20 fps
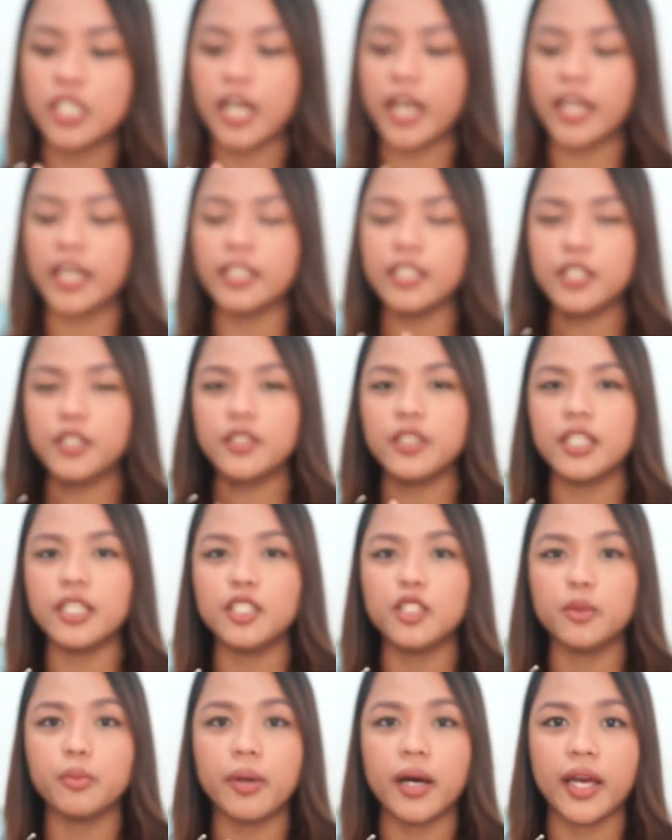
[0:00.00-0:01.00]
siya, and you
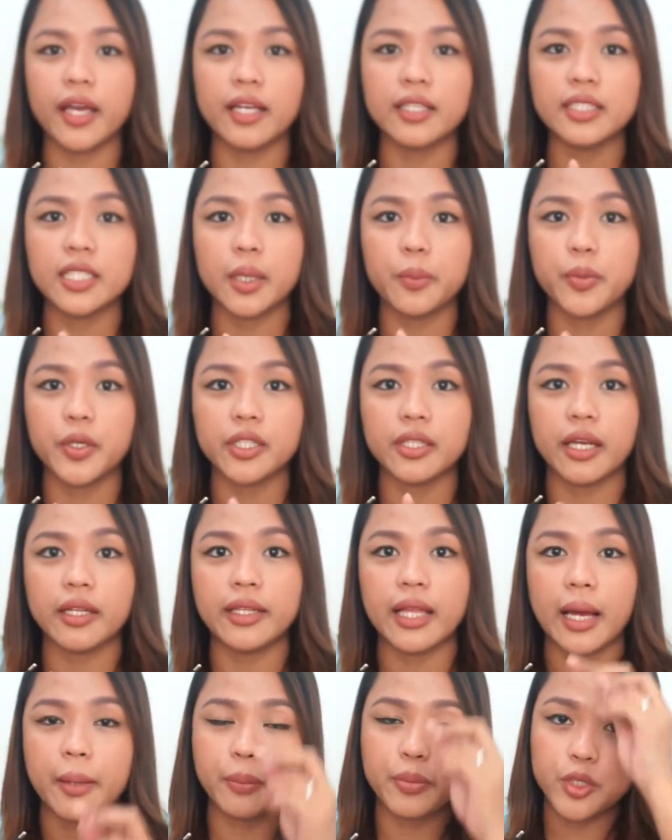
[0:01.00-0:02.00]
need to buy a separate
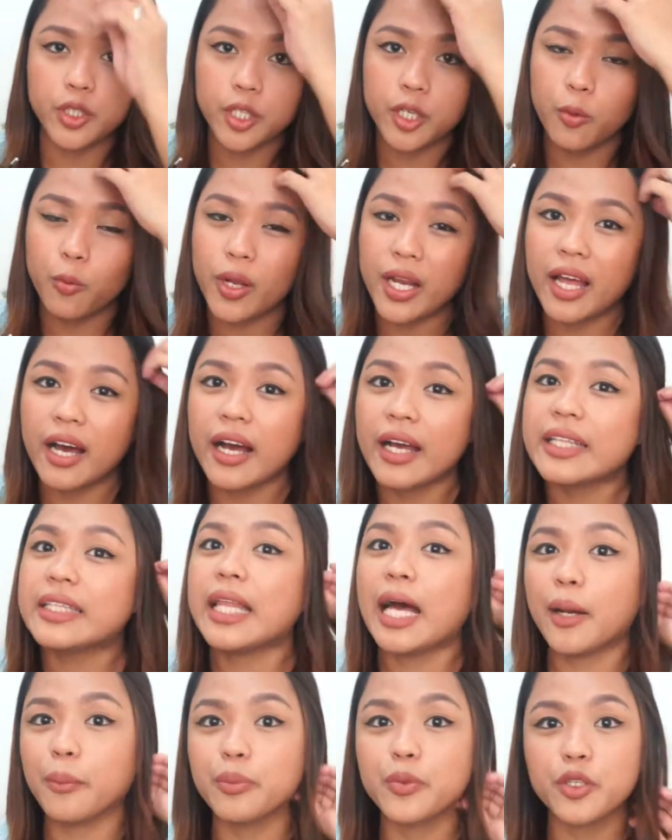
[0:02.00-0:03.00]
adapter. Walang
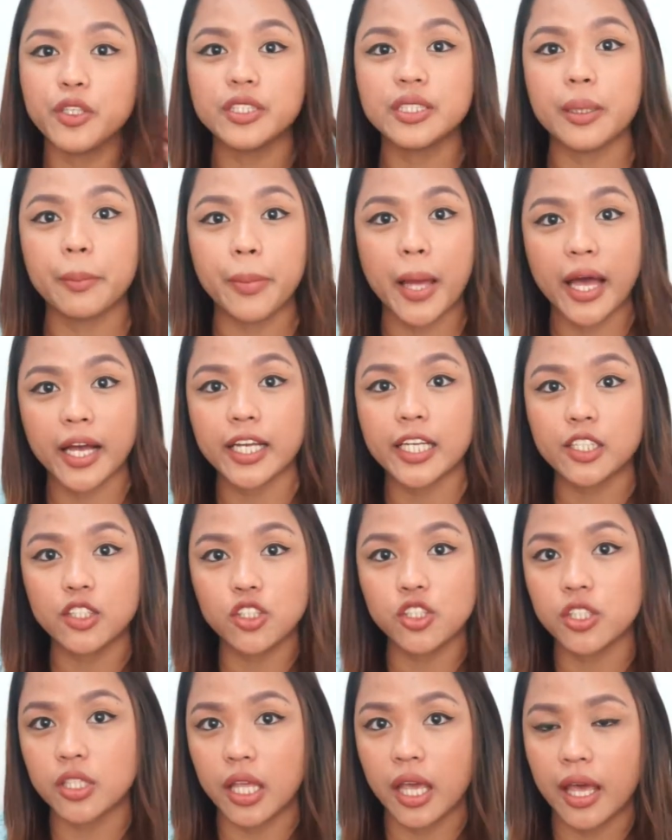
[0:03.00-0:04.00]
adapter sa
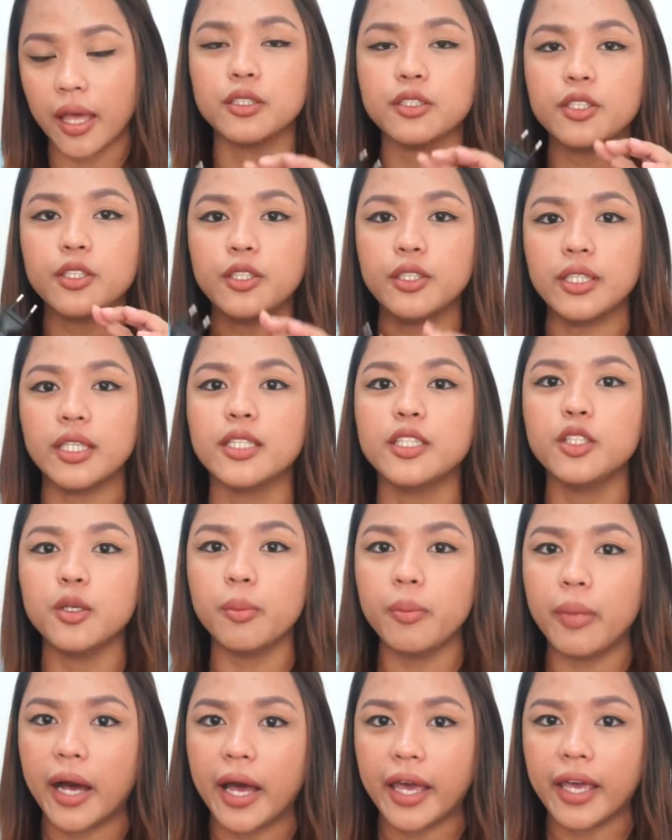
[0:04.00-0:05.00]
package niya. So, you need
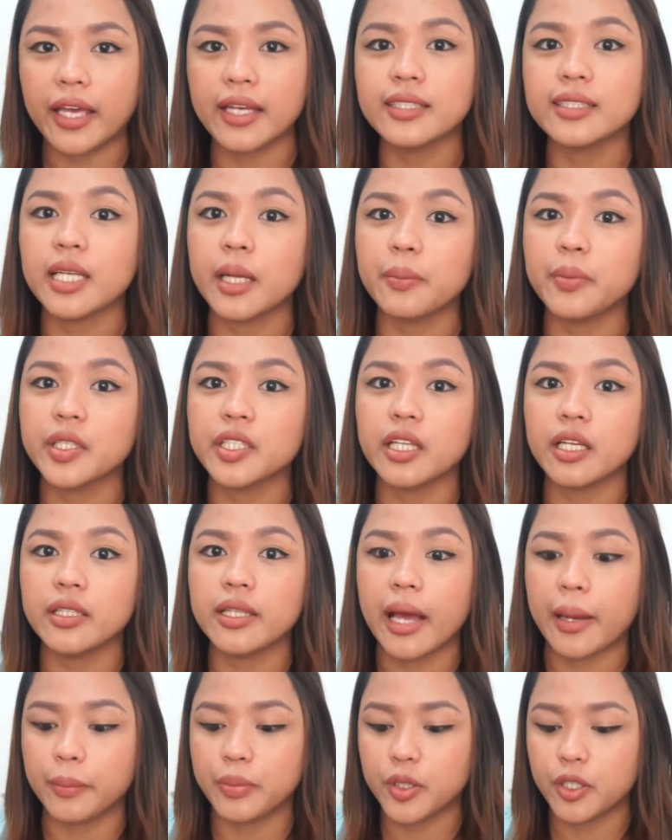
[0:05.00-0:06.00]
to buy a separate
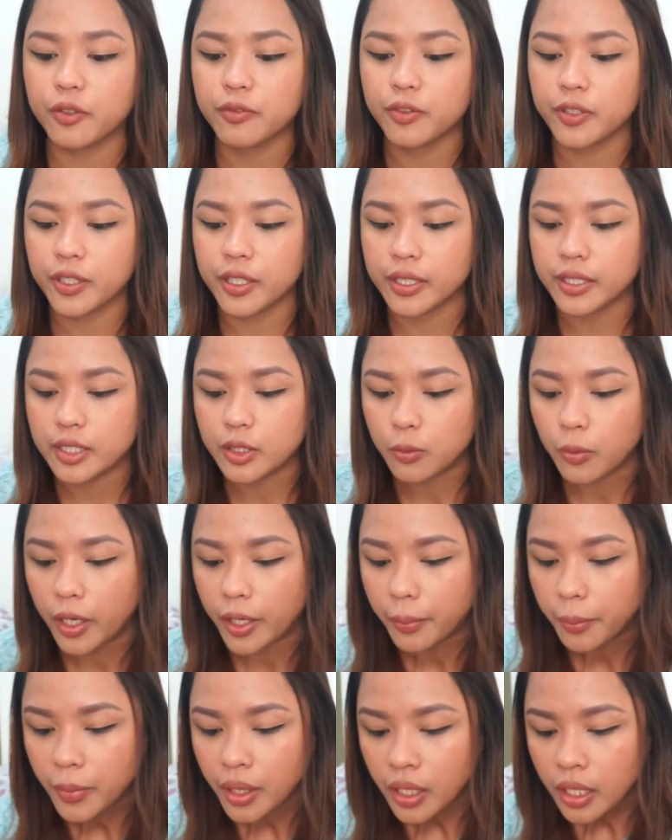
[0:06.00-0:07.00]
adapter for this
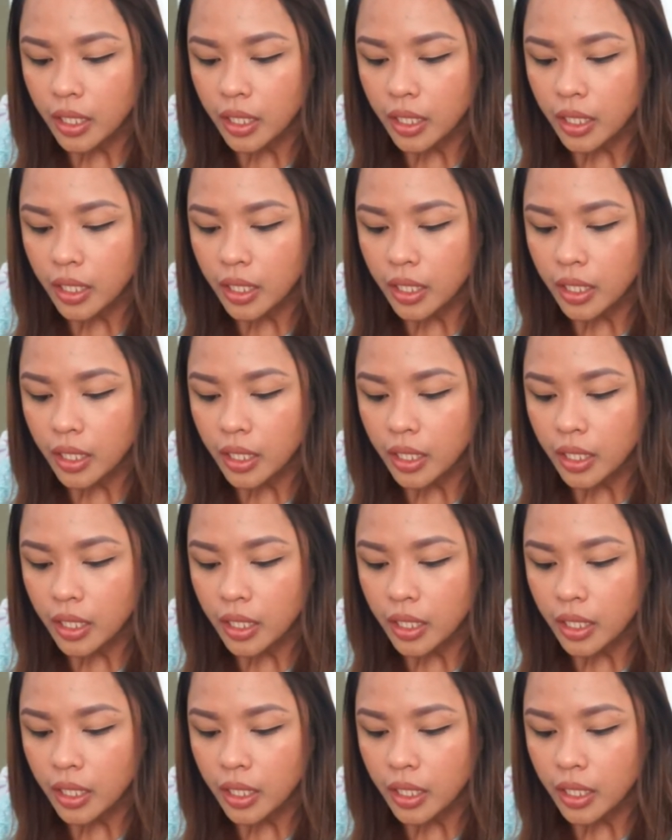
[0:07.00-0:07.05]
one.